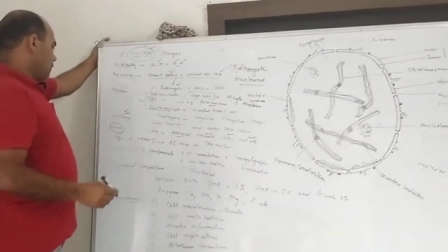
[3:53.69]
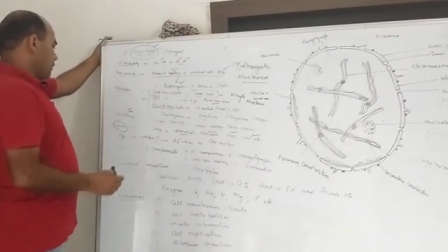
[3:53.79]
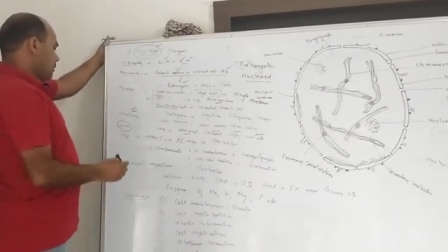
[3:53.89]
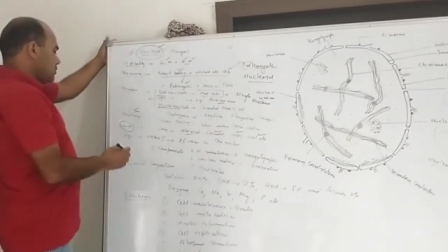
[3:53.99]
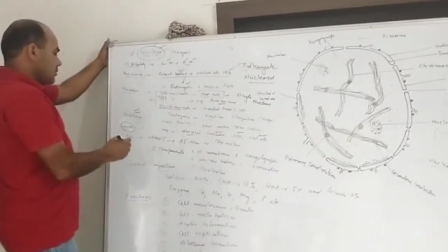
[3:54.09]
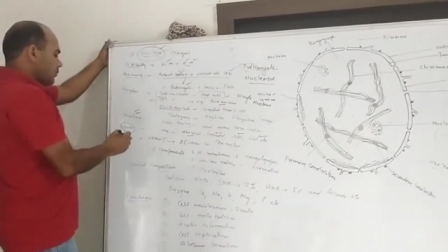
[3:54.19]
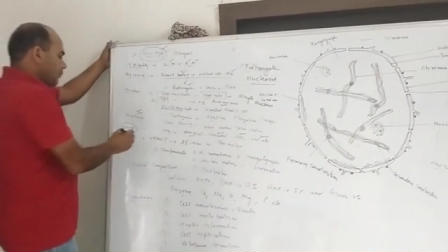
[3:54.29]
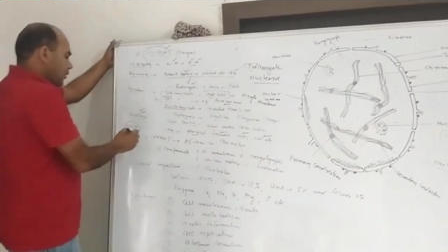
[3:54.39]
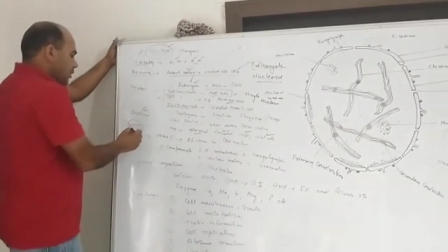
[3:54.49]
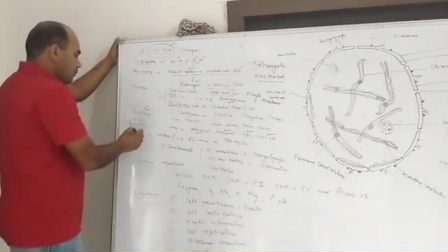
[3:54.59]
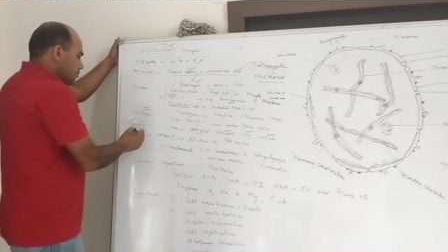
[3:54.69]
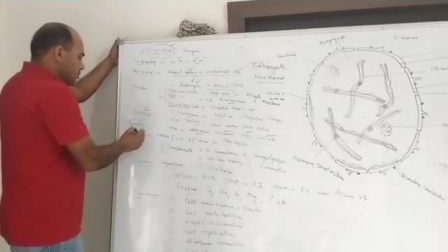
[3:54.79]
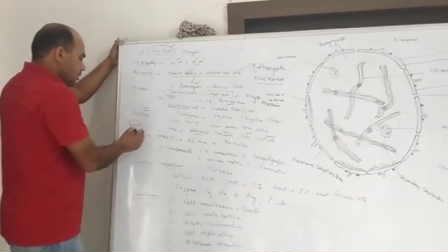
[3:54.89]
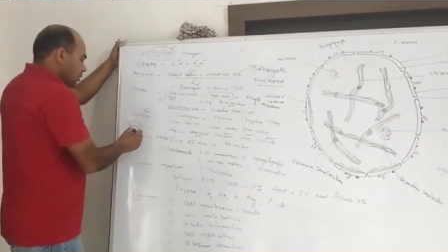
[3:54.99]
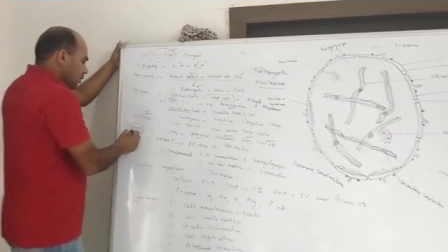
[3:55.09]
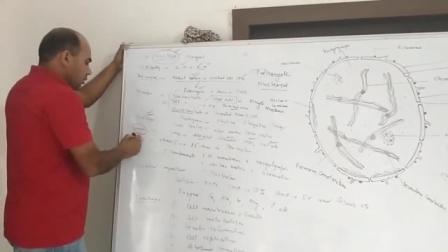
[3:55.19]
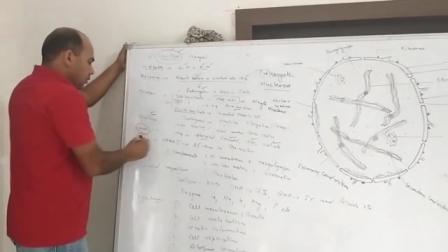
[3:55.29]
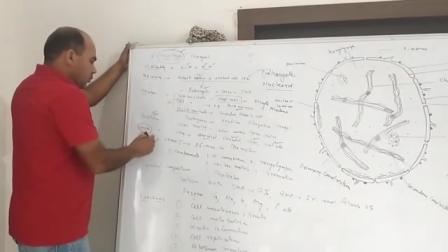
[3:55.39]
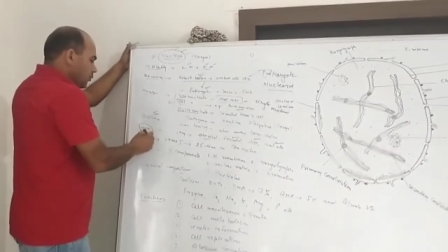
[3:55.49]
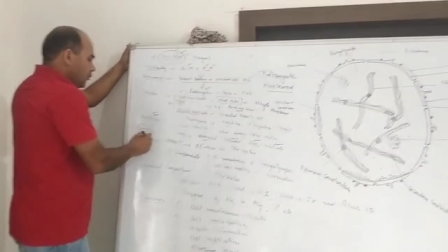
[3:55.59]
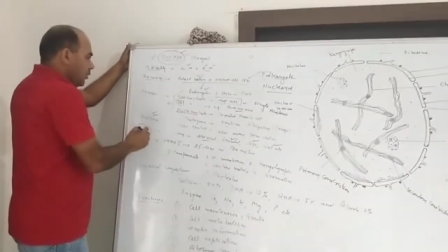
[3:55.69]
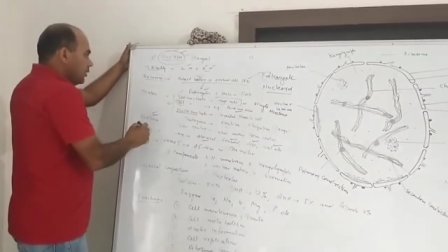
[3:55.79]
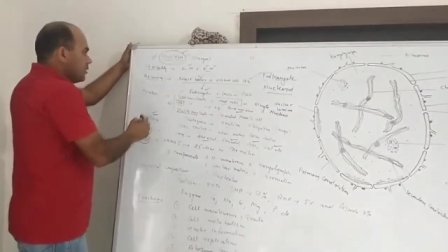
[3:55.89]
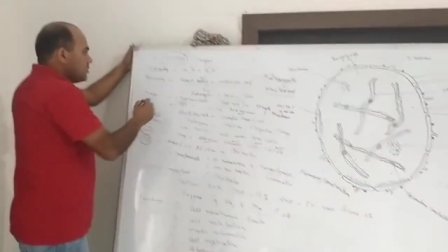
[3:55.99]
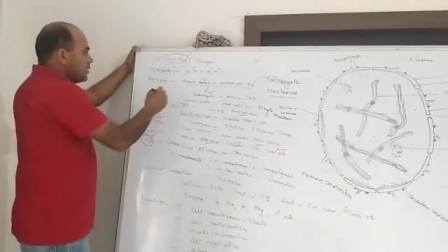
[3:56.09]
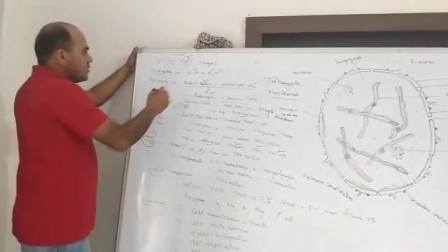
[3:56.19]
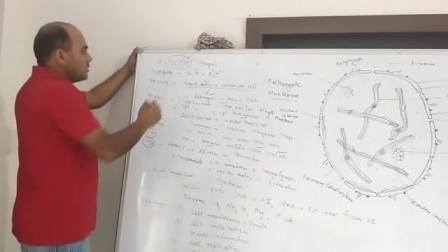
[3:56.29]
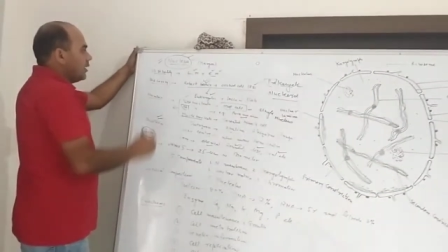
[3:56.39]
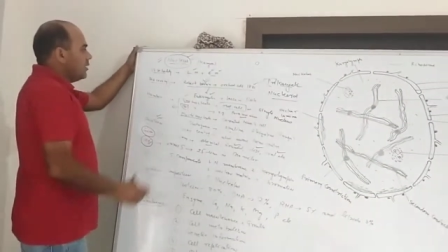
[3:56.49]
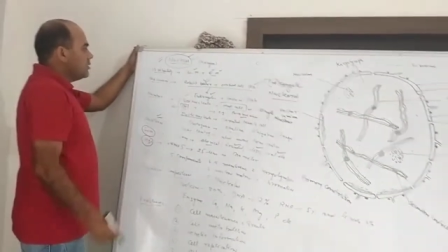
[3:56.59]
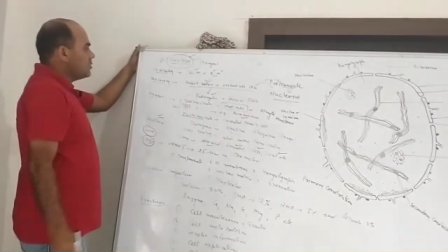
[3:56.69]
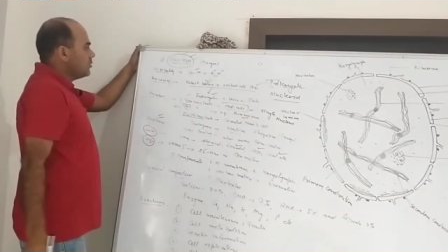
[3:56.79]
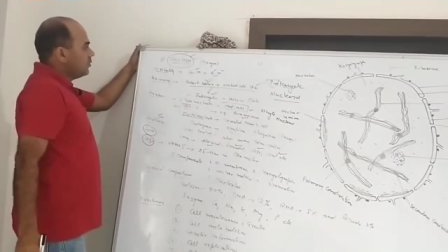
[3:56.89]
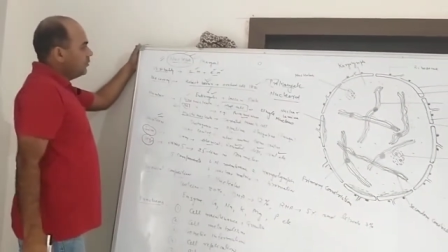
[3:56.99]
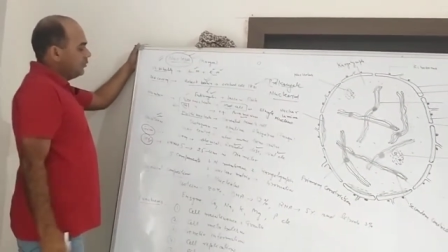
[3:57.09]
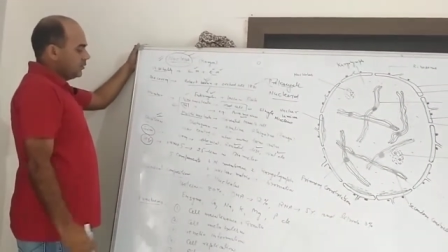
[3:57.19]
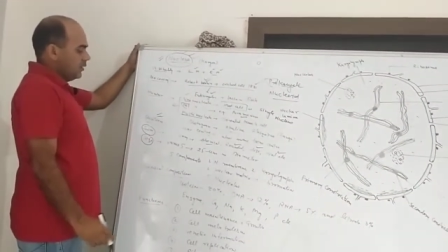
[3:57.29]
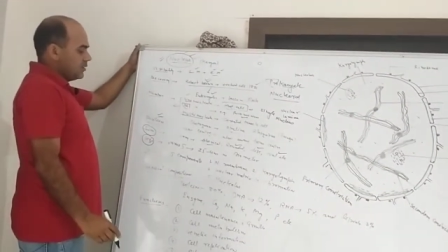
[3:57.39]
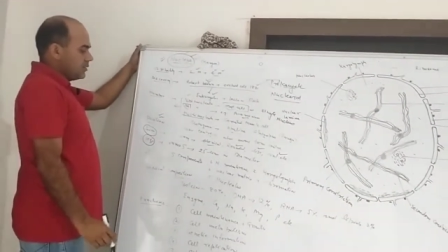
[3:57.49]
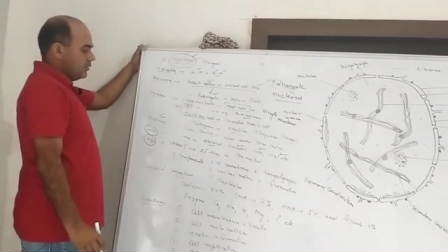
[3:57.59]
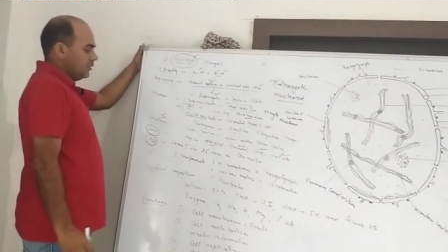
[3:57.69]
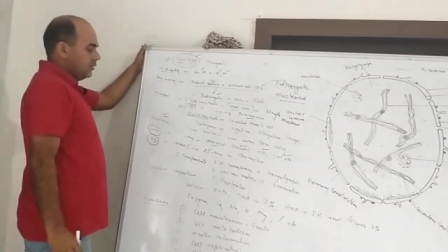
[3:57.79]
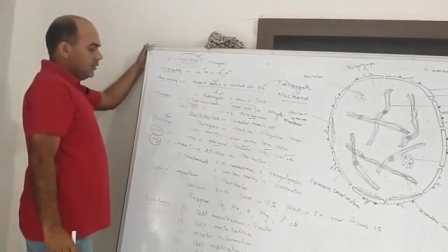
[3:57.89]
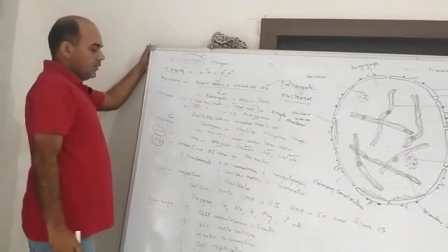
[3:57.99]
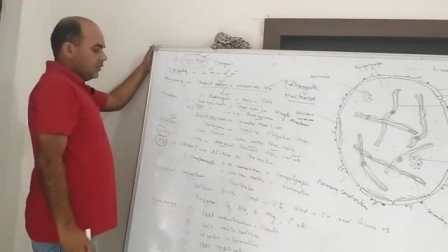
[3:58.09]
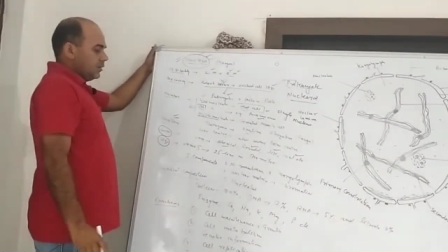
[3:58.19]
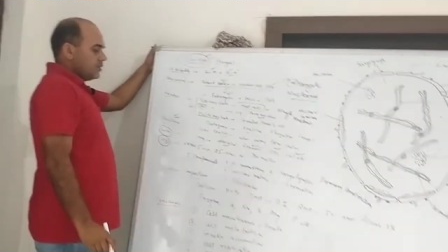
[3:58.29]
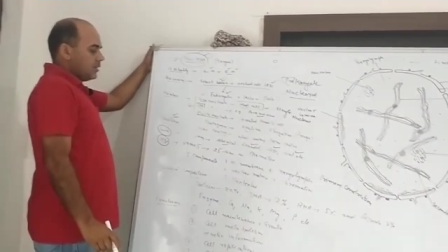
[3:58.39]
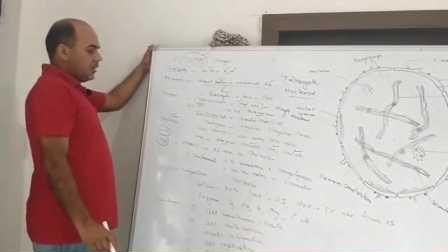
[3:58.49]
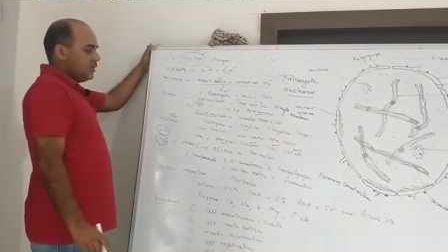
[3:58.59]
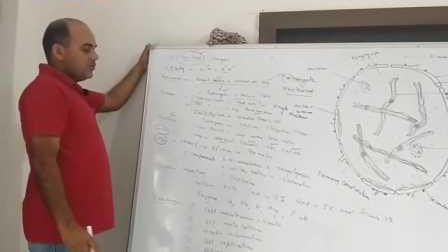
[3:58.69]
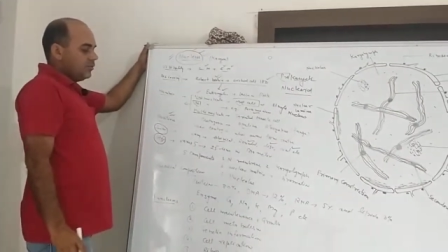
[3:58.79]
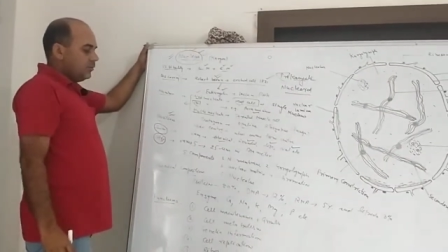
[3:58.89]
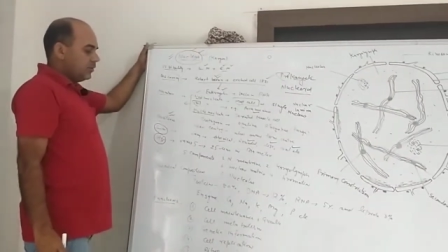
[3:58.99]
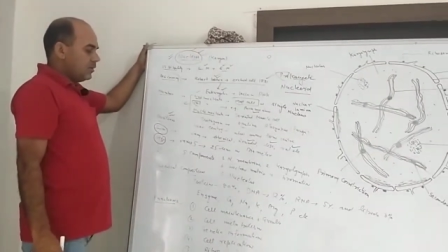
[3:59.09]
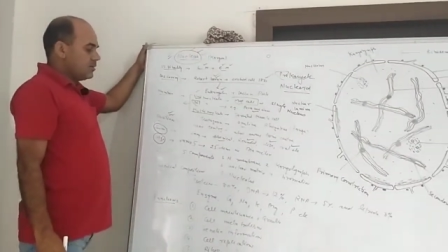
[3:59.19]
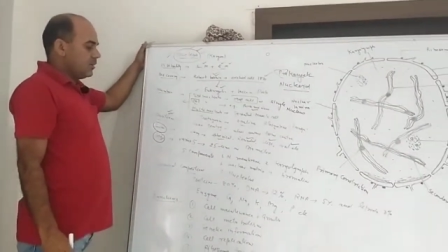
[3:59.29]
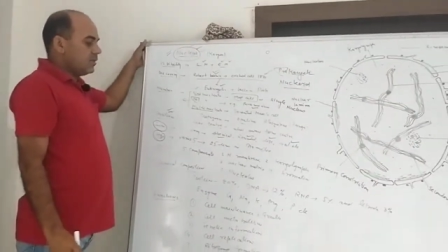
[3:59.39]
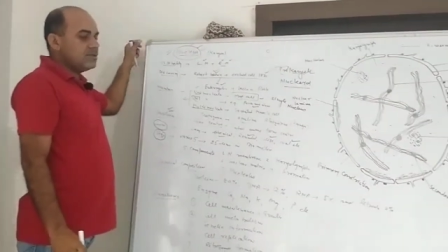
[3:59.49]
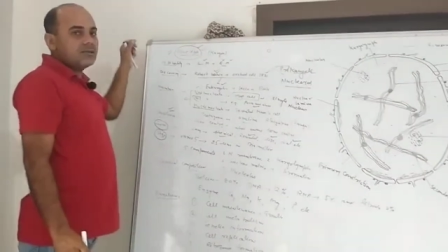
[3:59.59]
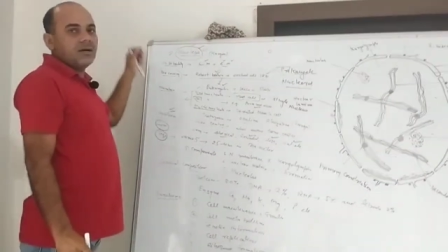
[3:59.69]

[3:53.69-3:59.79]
Next, we can study what is the size of nucleus. The size of nucleus, it is